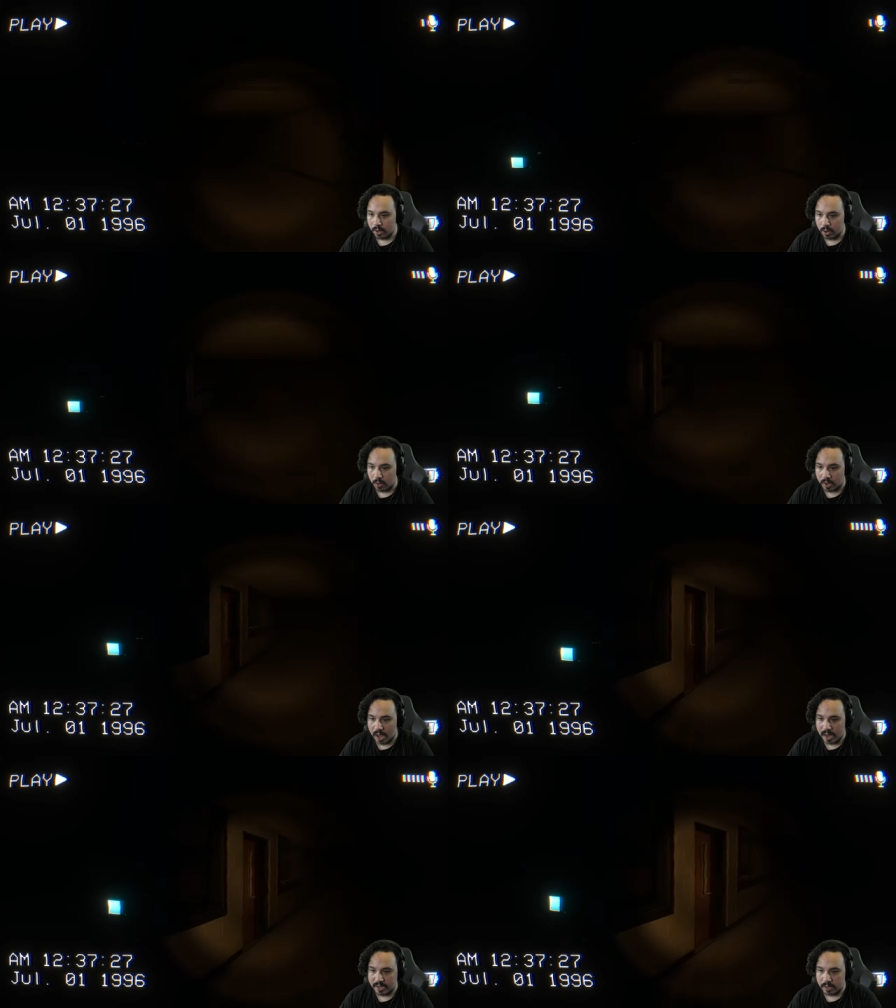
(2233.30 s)
Oh,
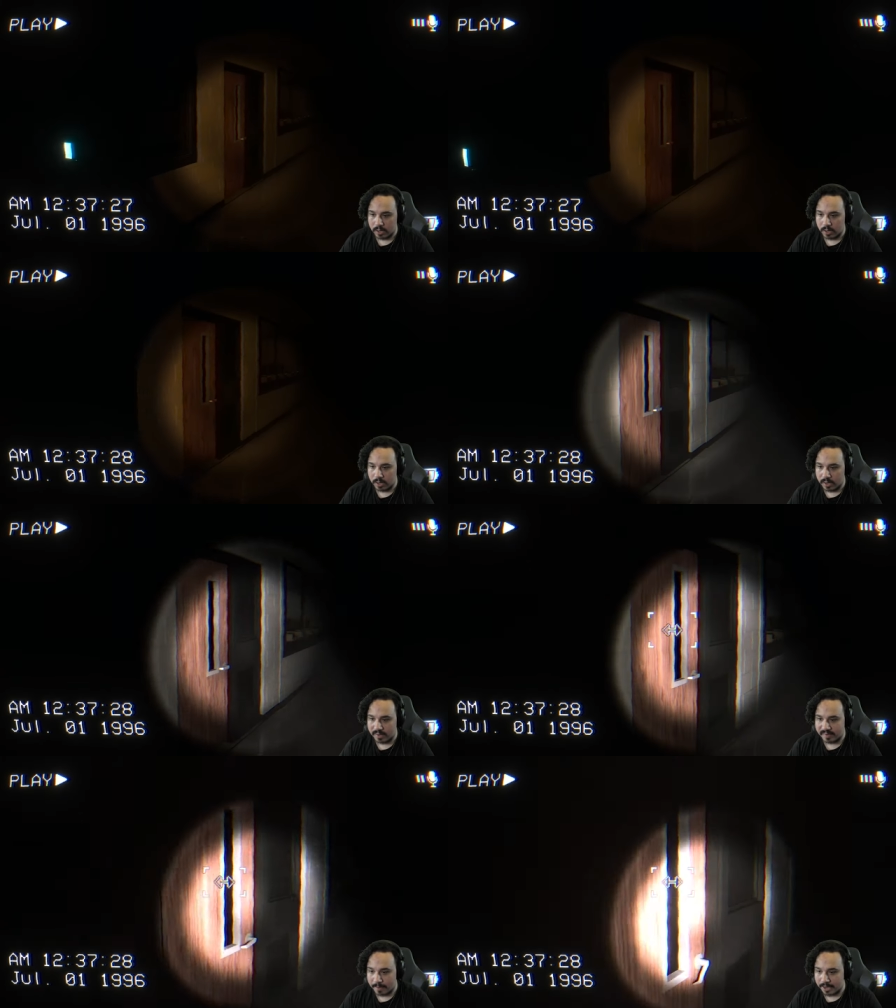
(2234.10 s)
God.
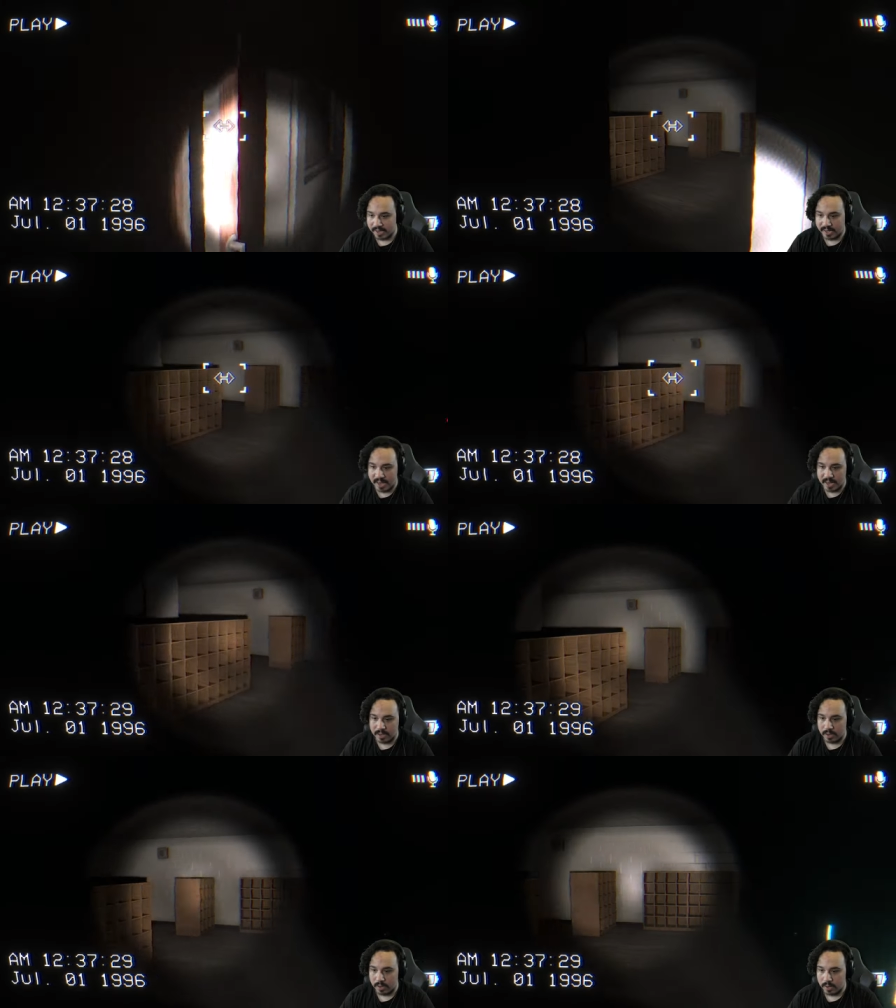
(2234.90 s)
It's happening
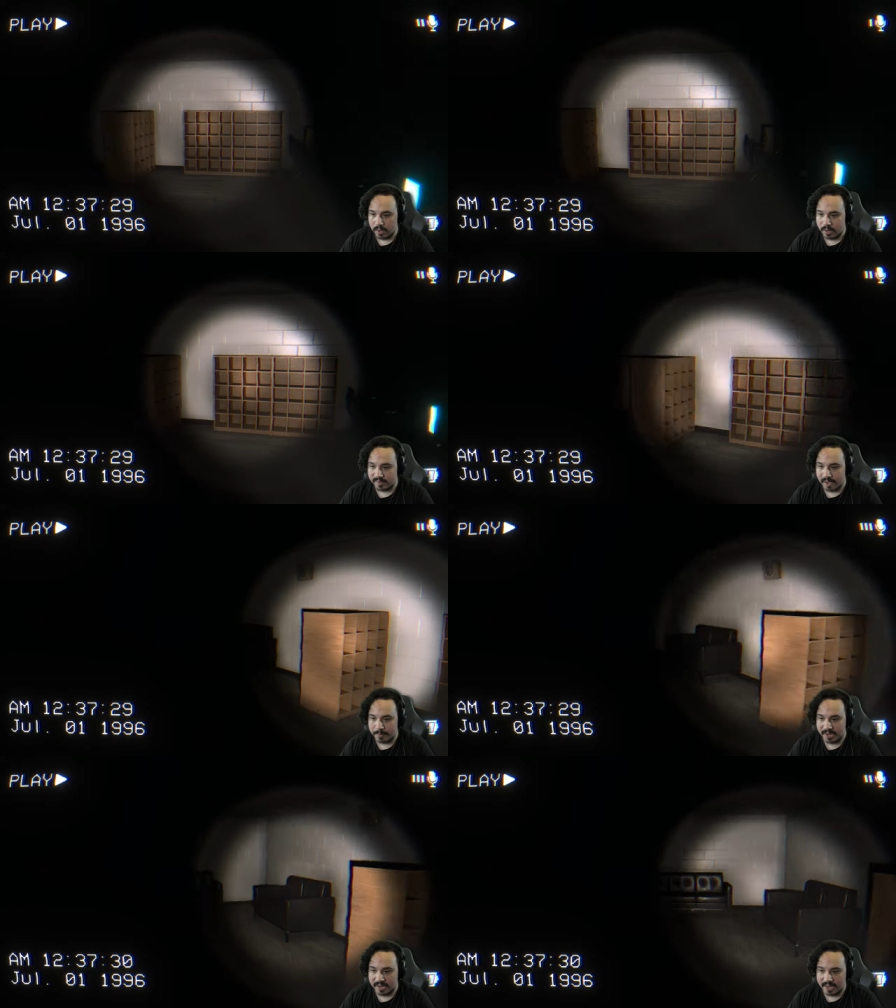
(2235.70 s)
again. It's
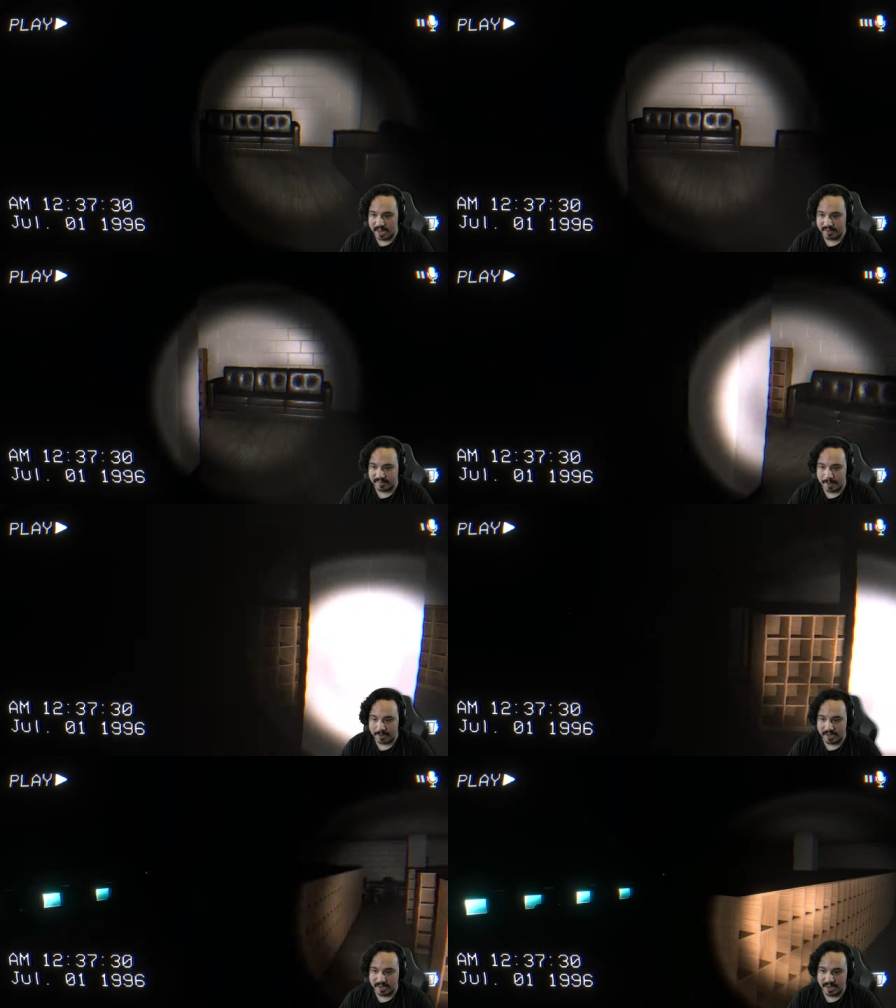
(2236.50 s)
happening again. It's
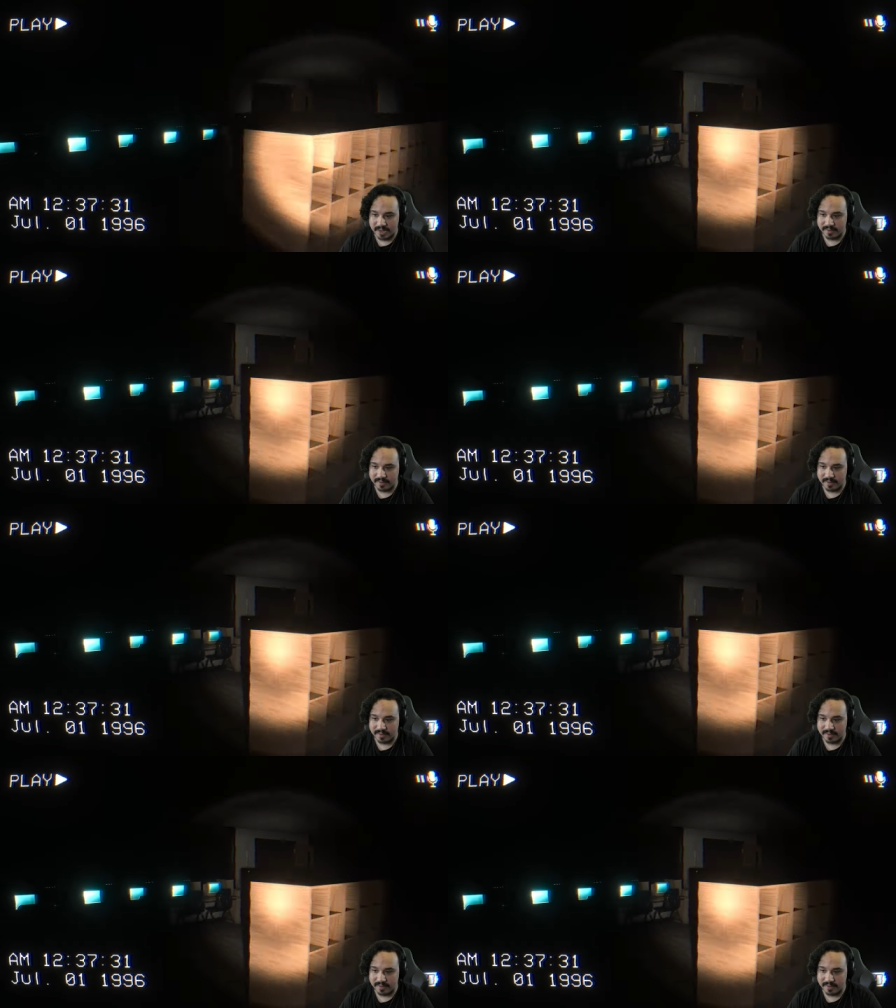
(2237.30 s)
happening again.